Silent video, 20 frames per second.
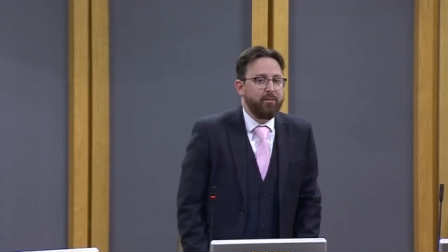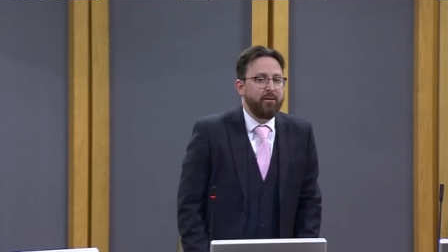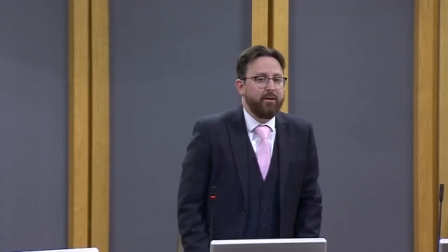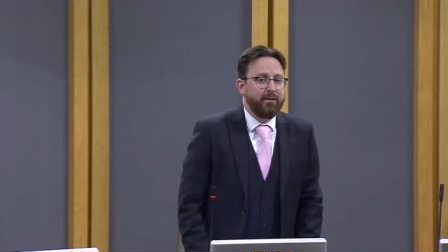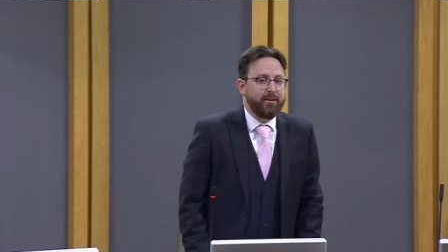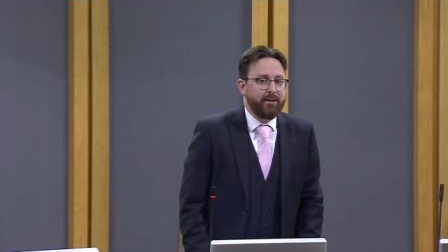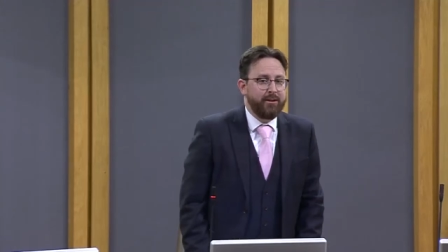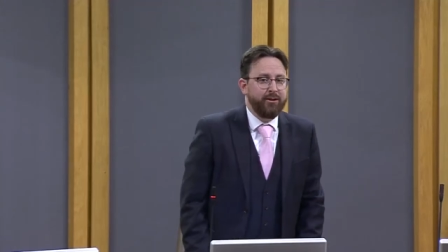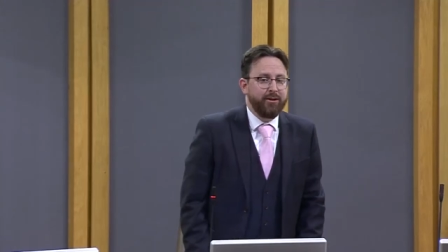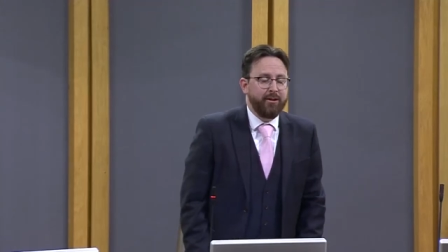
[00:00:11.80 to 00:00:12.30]

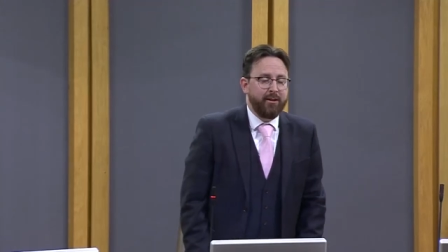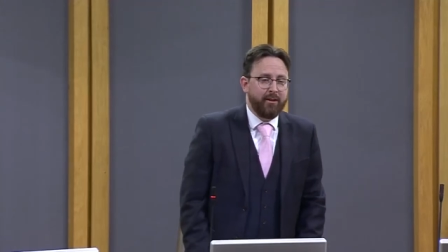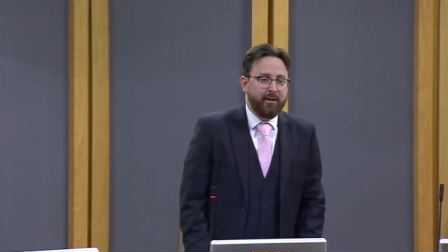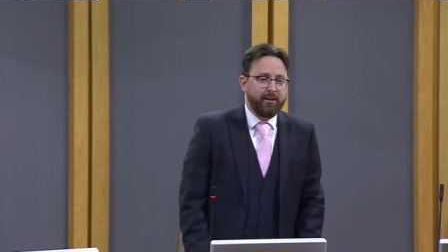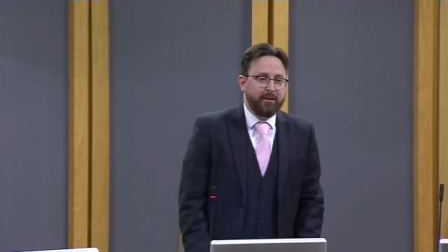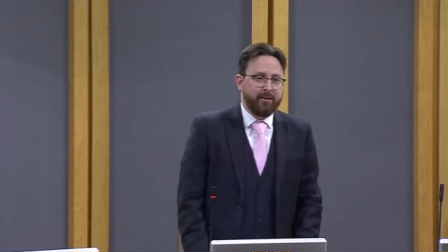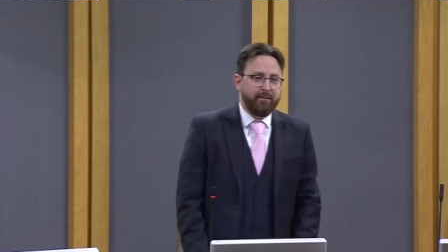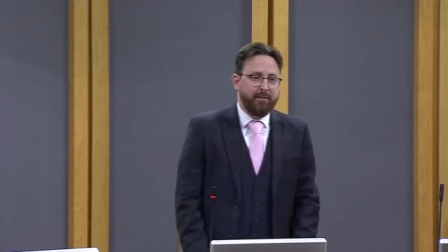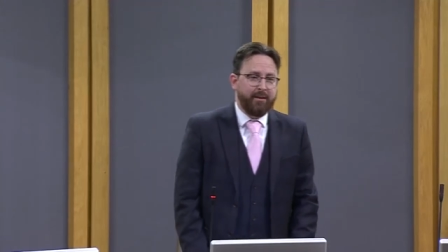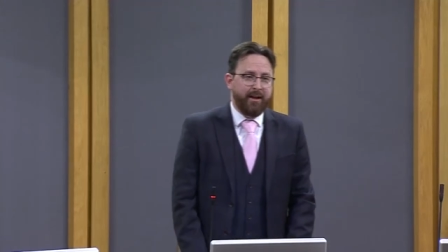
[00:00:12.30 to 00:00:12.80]
quality
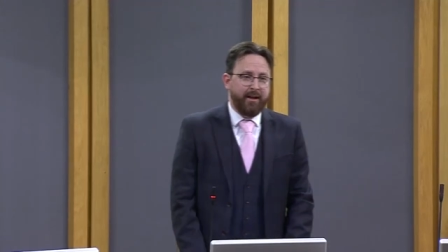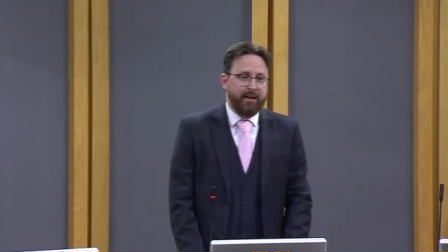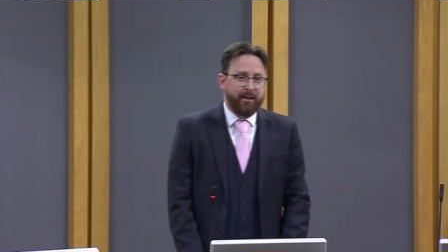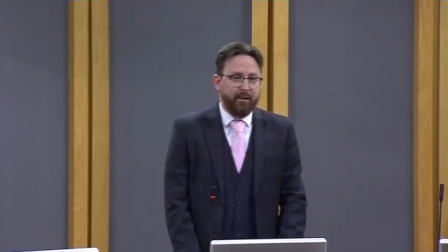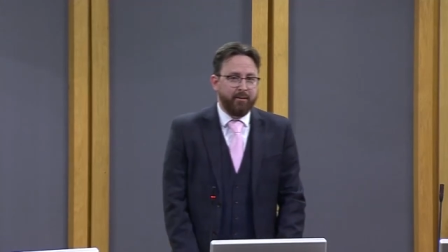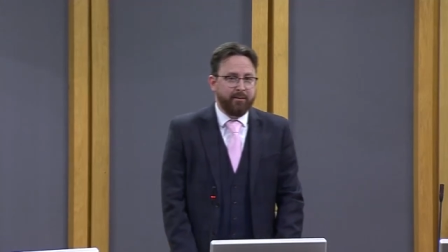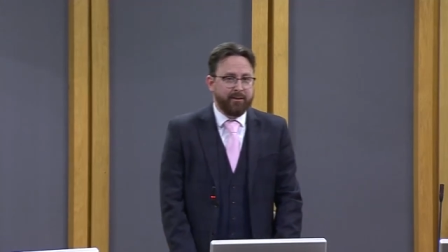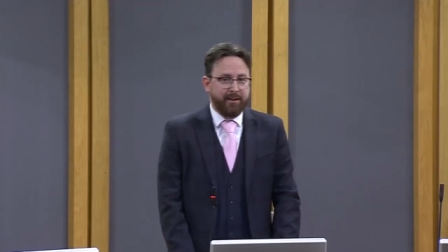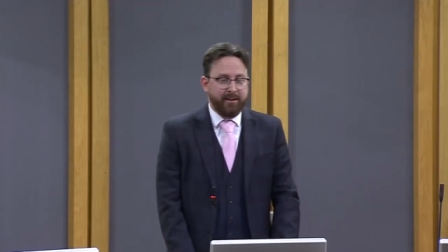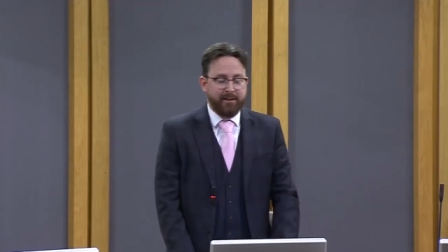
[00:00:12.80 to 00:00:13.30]
journalism that I
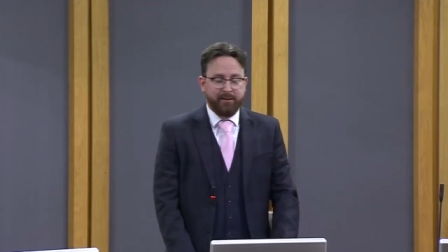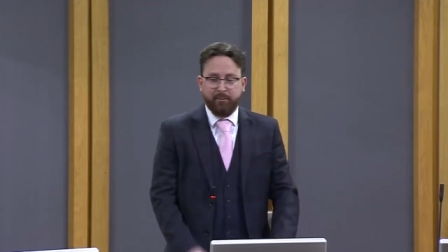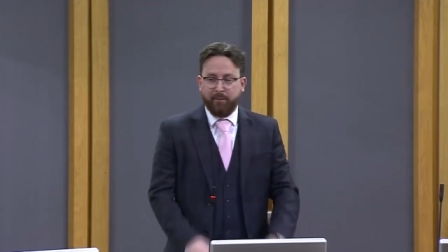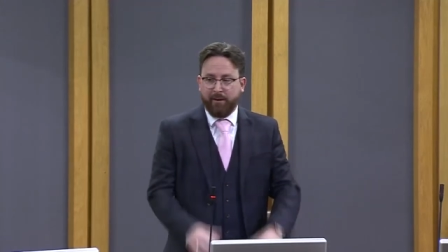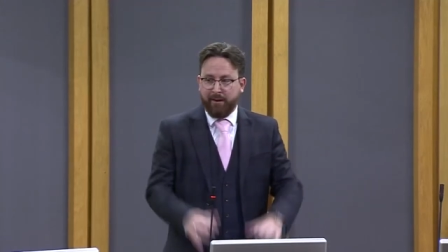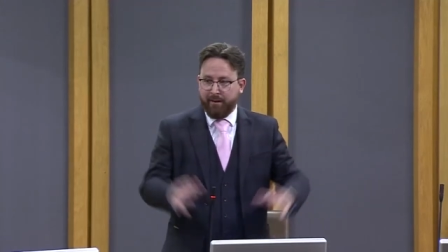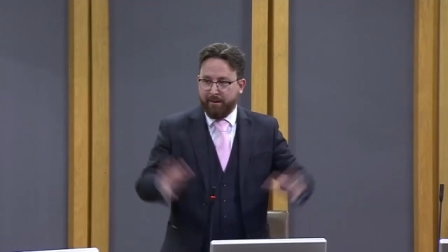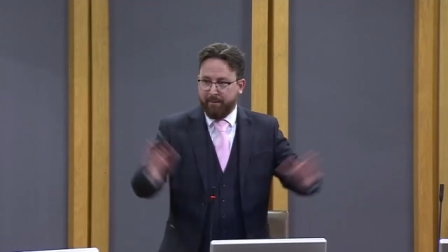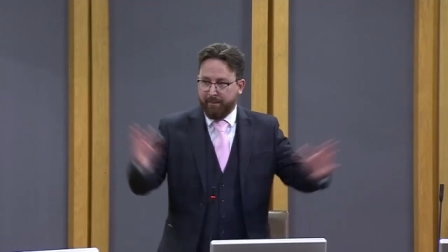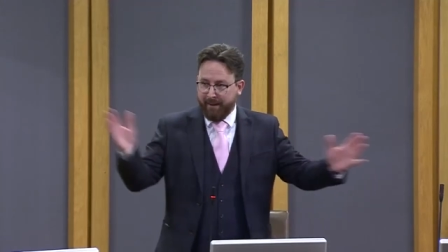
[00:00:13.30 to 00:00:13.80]
use that isn't
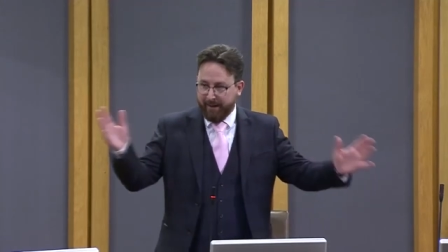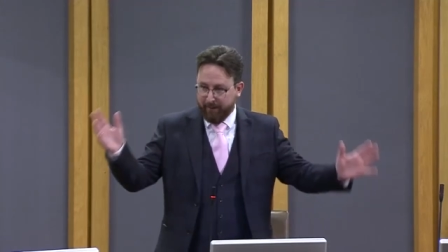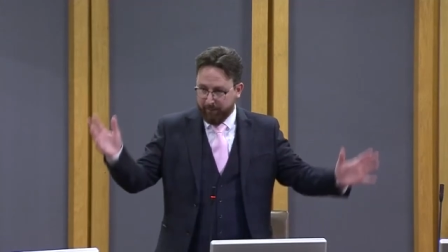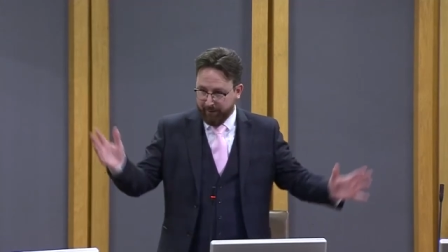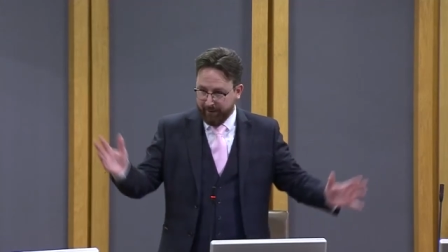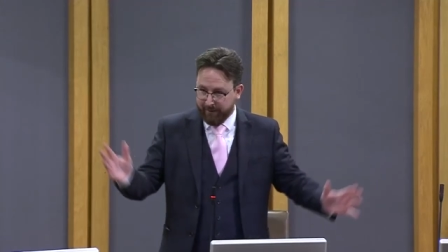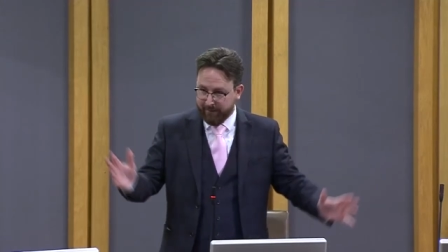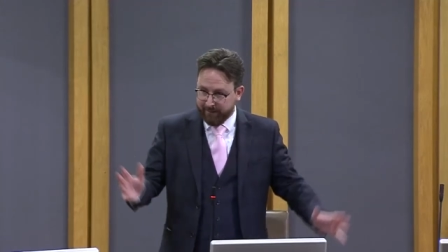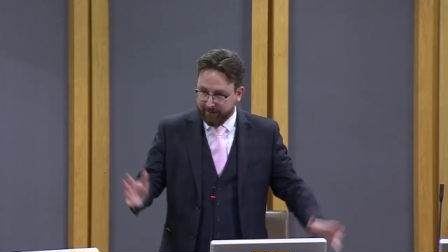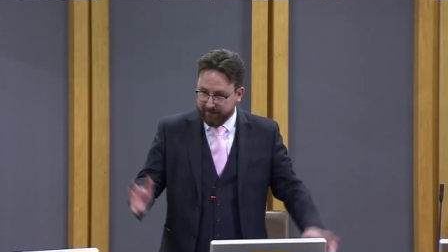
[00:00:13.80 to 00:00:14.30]
one of the big
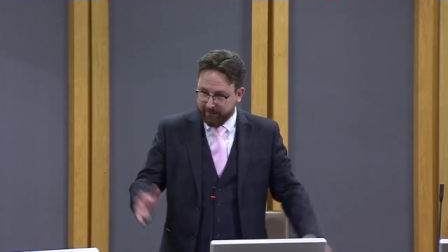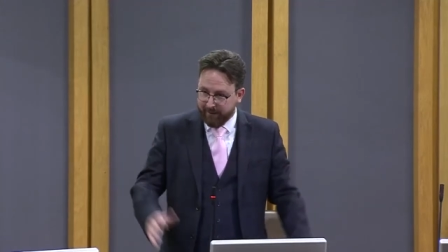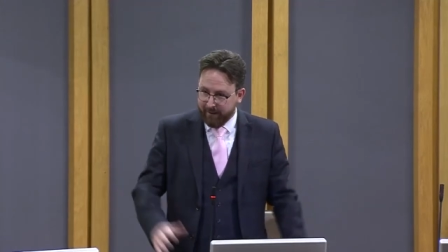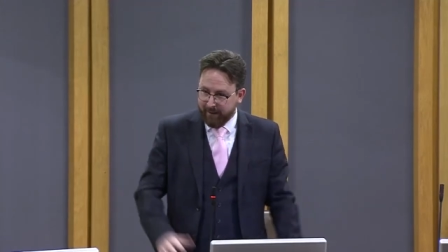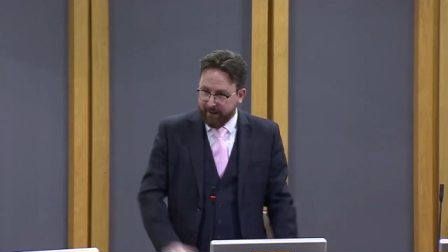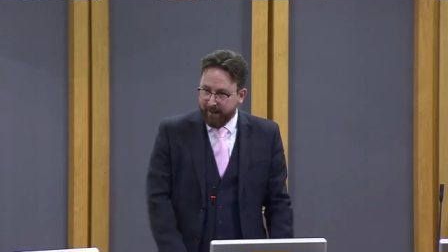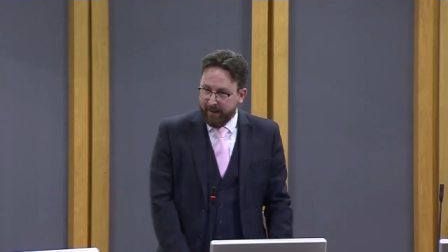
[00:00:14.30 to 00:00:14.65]
ones.